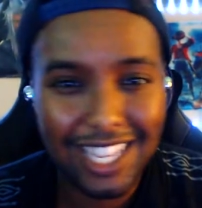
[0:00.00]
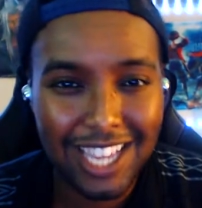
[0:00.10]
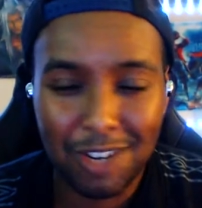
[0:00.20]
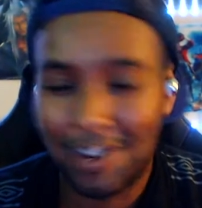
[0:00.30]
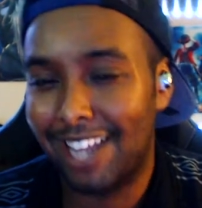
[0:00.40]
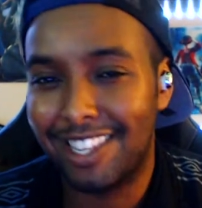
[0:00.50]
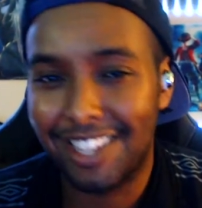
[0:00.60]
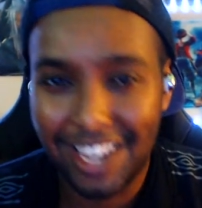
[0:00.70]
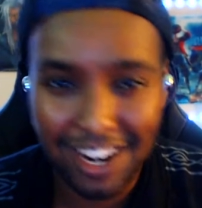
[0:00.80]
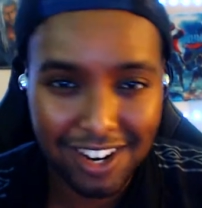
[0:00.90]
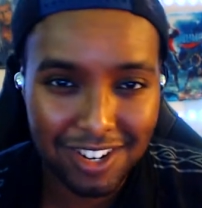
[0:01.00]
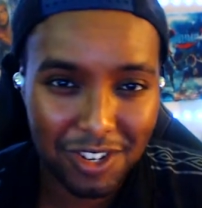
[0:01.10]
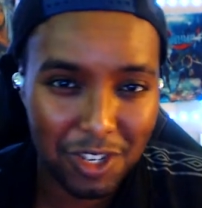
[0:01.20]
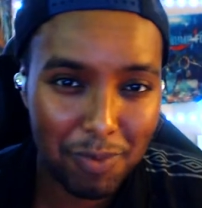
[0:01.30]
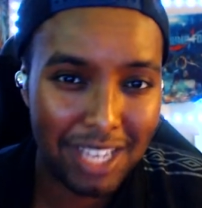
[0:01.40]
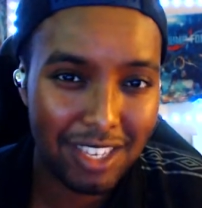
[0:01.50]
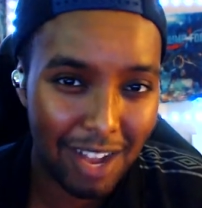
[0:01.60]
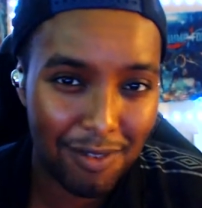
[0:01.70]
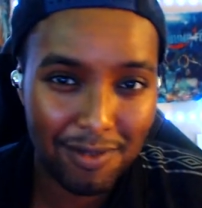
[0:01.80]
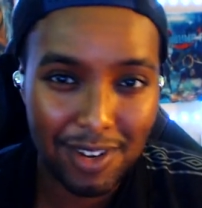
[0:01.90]
attracted to characters just based
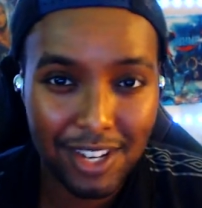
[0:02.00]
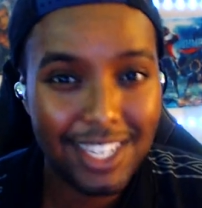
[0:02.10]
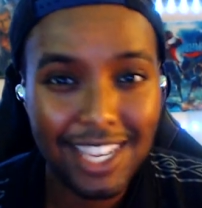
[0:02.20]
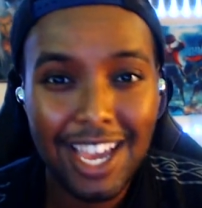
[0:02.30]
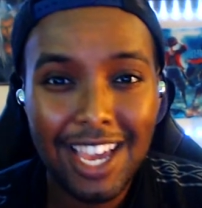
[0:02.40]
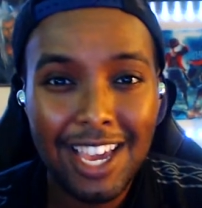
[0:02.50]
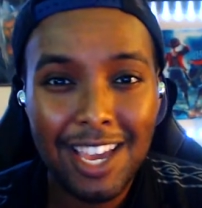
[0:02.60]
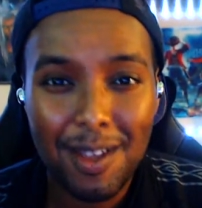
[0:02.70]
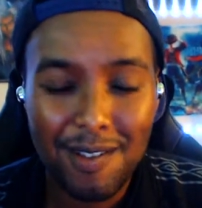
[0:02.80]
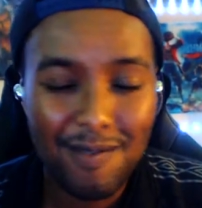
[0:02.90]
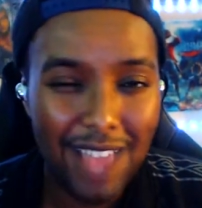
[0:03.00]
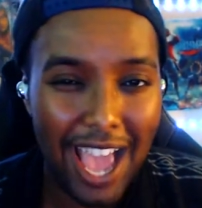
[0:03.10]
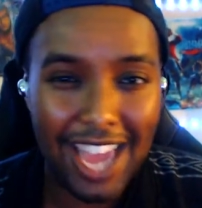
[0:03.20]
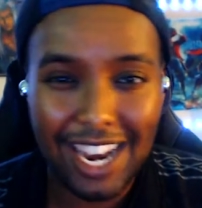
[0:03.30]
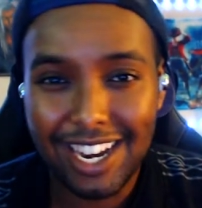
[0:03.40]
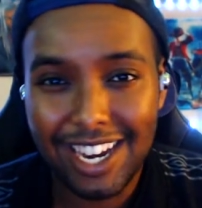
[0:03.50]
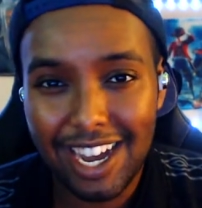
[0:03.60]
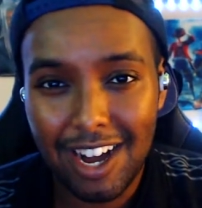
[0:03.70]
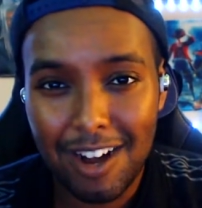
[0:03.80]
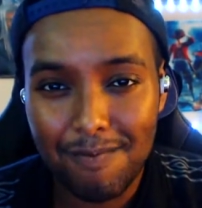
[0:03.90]
off of looks. And
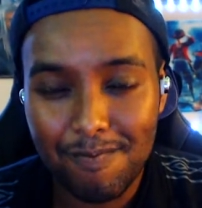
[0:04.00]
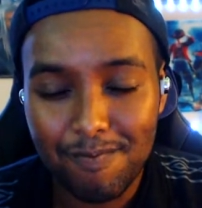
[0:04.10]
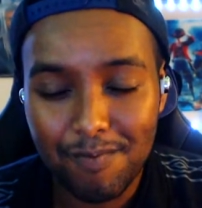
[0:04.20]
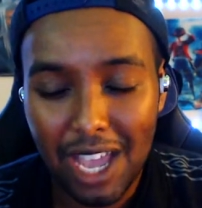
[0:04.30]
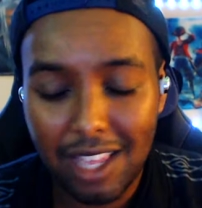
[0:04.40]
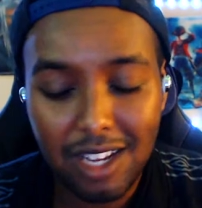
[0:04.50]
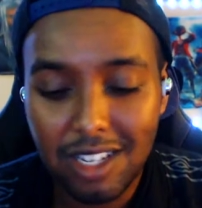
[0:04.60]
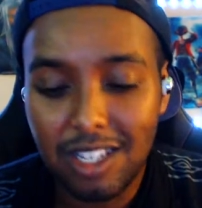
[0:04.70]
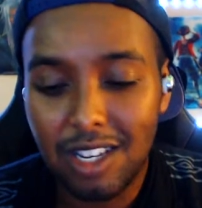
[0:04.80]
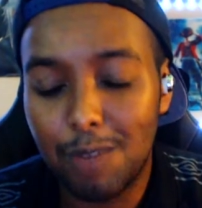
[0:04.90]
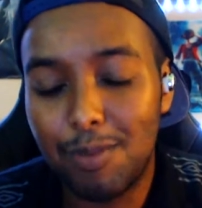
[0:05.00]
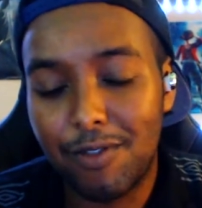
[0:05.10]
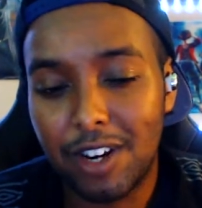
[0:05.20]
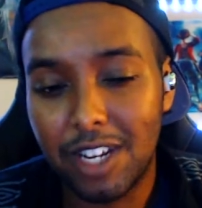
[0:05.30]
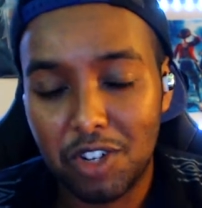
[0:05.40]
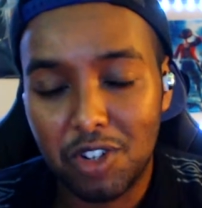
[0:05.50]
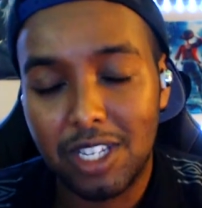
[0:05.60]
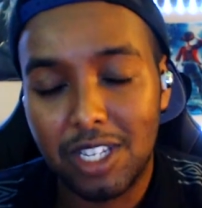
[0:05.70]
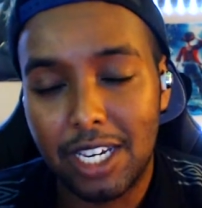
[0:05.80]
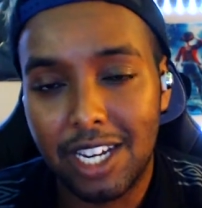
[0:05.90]
I think she's gonna be a very
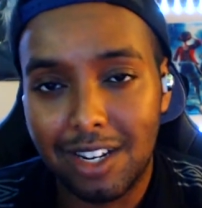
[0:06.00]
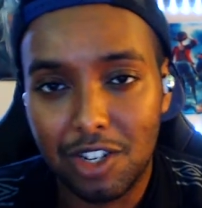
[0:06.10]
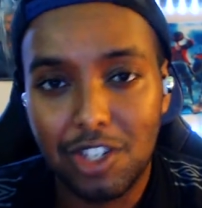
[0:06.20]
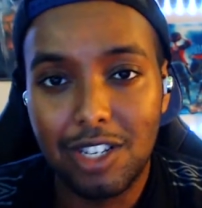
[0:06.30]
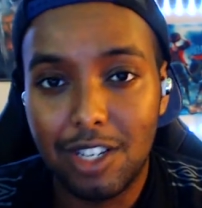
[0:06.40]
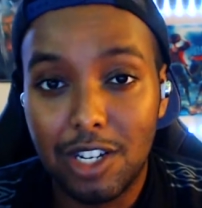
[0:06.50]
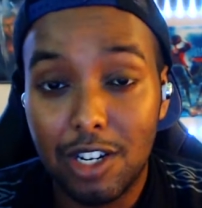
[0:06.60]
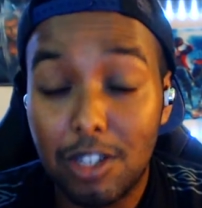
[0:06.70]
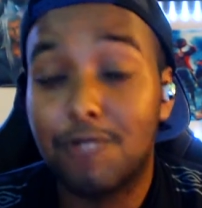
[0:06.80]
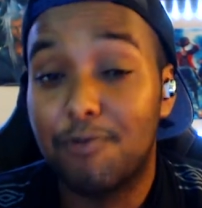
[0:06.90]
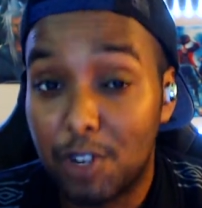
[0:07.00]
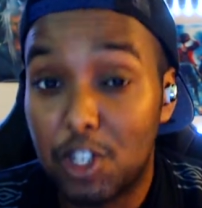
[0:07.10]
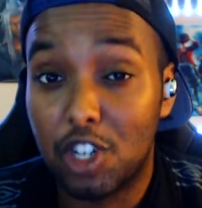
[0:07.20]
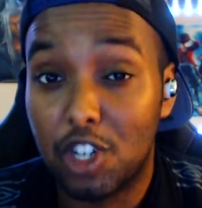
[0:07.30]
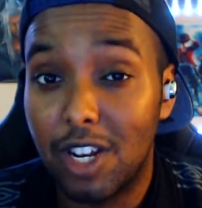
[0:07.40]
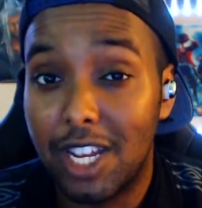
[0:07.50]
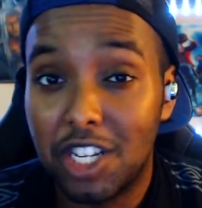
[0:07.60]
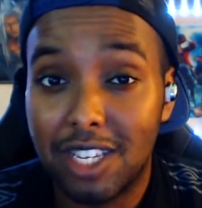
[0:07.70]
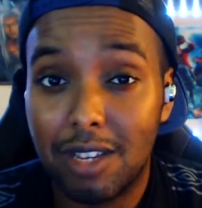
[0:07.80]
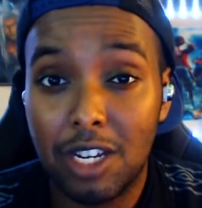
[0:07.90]
interesting character. She looks for sure like
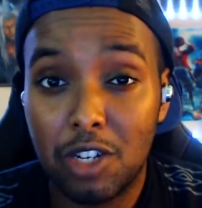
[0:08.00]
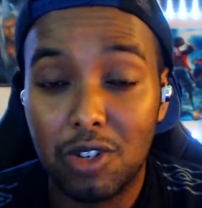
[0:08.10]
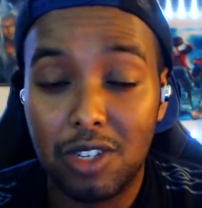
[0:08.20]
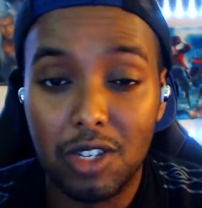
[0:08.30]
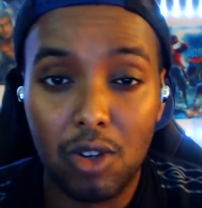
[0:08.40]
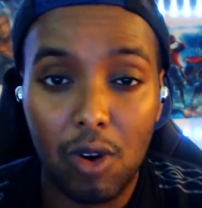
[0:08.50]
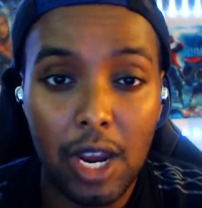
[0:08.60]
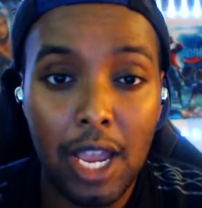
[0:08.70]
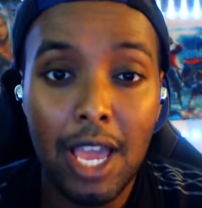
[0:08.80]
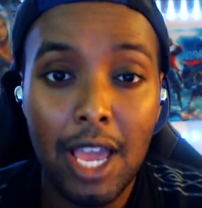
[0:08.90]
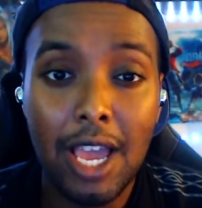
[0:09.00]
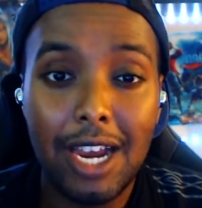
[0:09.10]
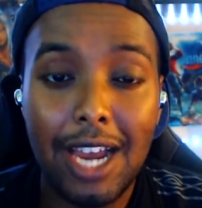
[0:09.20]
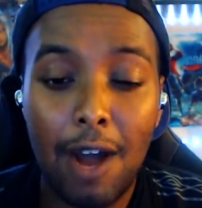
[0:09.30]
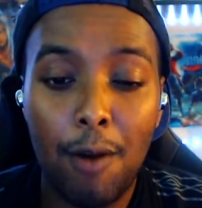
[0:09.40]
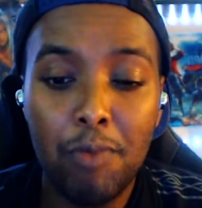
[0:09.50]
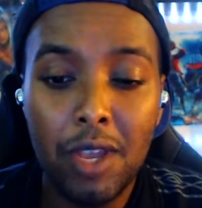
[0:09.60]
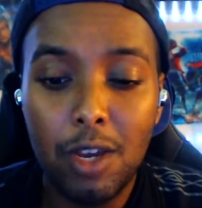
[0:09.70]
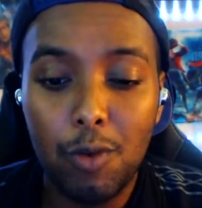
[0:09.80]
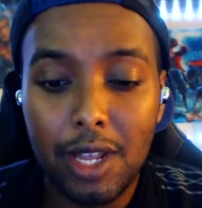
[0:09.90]
she has an interesting story. Now,
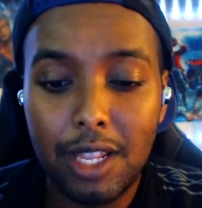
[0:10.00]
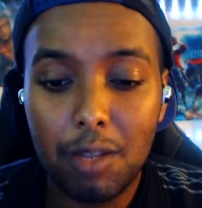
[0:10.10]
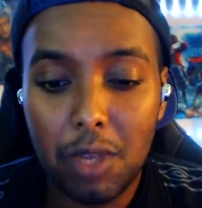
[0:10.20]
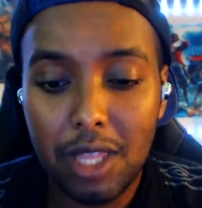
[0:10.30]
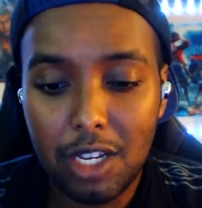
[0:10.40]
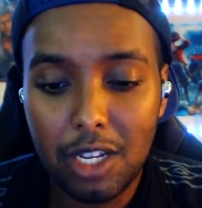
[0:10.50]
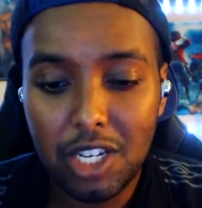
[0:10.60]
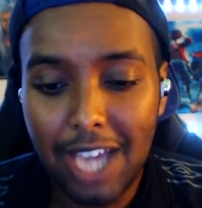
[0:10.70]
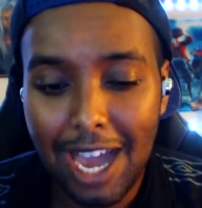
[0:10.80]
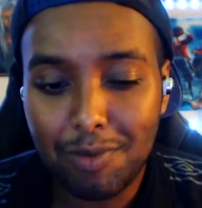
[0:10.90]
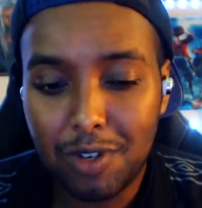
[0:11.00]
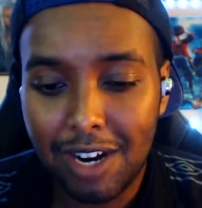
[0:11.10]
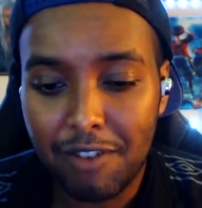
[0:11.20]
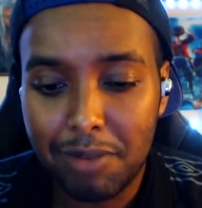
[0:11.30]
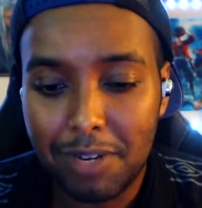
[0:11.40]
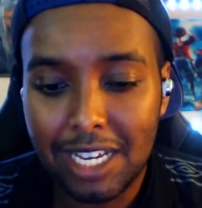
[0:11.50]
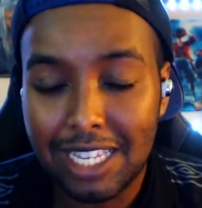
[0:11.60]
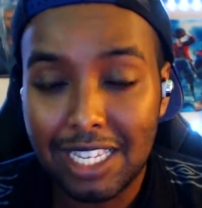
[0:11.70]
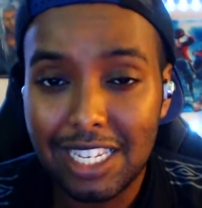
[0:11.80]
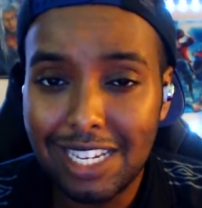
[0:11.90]
when she captured everybody,
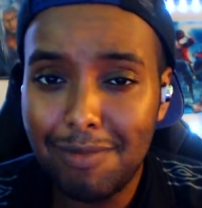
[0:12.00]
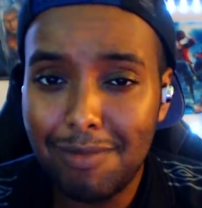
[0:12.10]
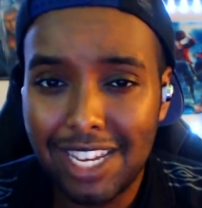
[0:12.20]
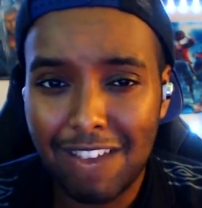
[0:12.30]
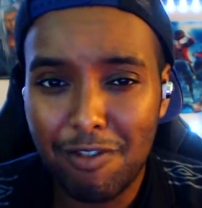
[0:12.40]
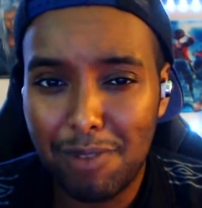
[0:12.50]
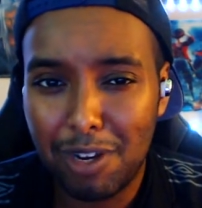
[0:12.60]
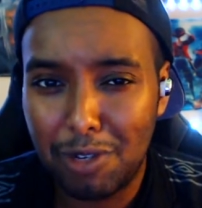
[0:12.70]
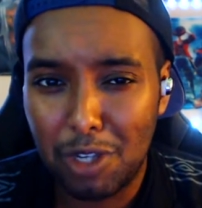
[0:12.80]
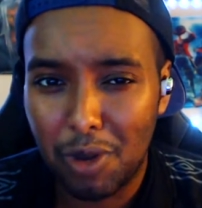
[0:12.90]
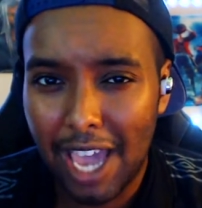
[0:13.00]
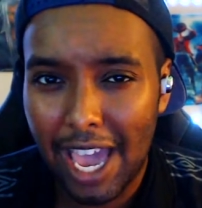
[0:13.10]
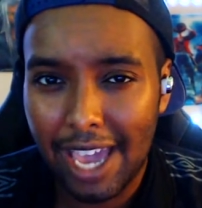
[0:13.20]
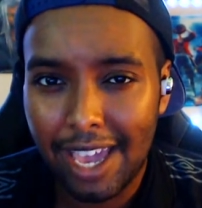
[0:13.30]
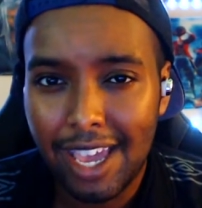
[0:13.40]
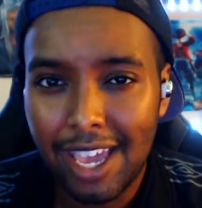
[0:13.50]
it seemed like everybody was okay,